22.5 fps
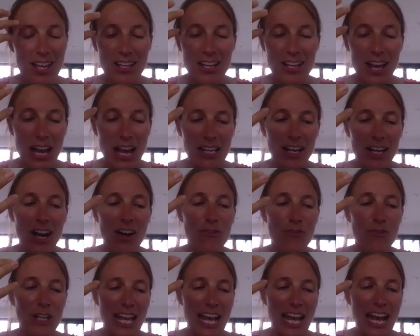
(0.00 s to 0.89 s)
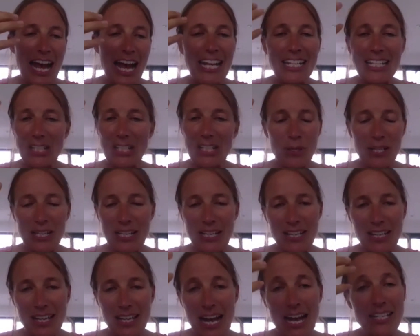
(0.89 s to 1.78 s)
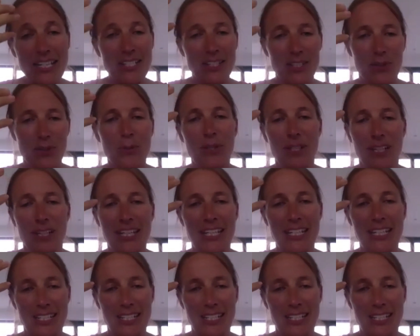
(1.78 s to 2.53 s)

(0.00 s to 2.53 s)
I can't really adequately